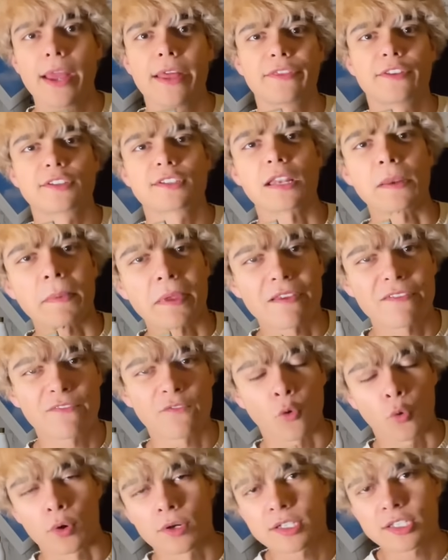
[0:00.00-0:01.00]
There's gonna be
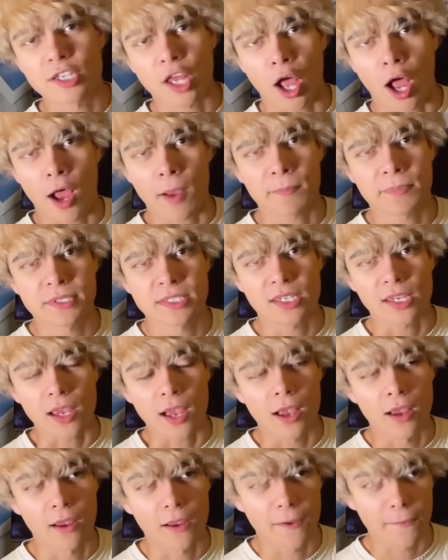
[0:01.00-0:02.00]
4 stops.
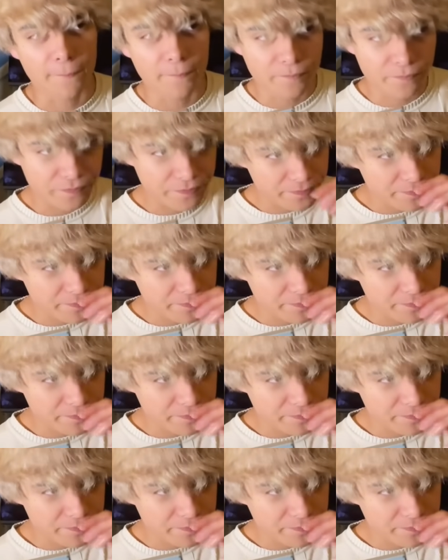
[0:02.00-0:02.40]
There's